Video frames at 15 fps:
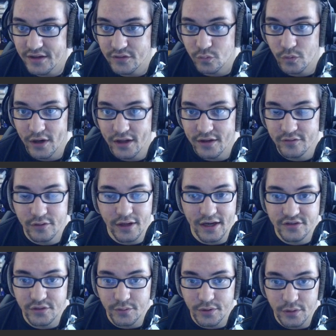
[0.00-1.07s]
as well, if we
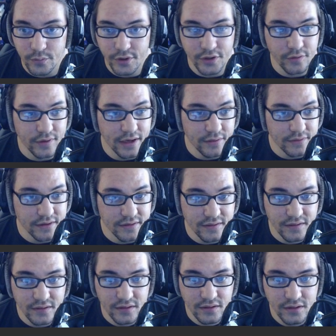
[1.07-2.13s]
actually want to work around it,
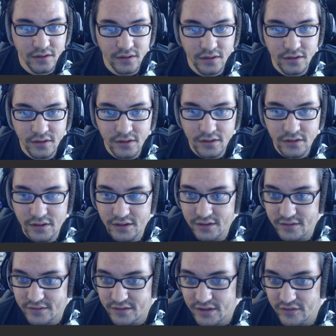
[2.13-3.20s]

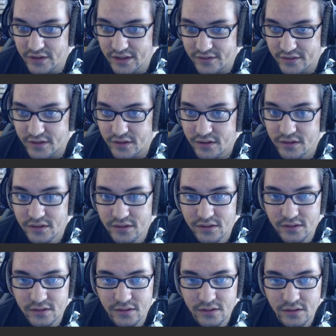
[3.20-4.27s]
is even easier.
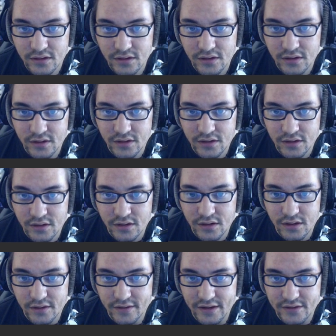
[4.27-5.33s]

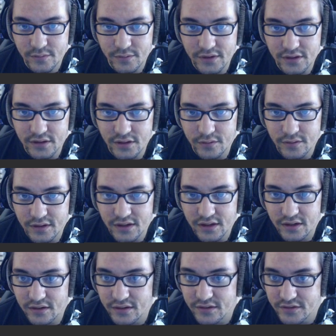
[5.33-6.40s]
And that's, we can go in
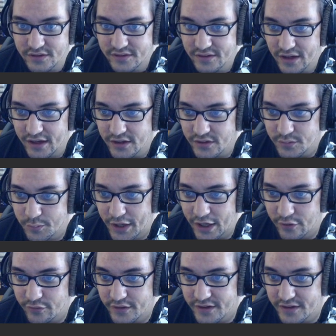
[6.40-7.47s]
here and just not use
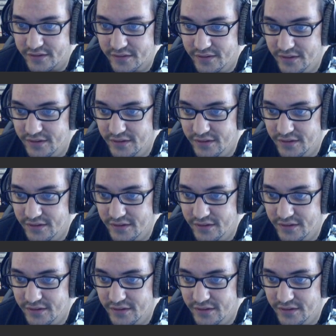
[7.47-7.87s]
POW for this.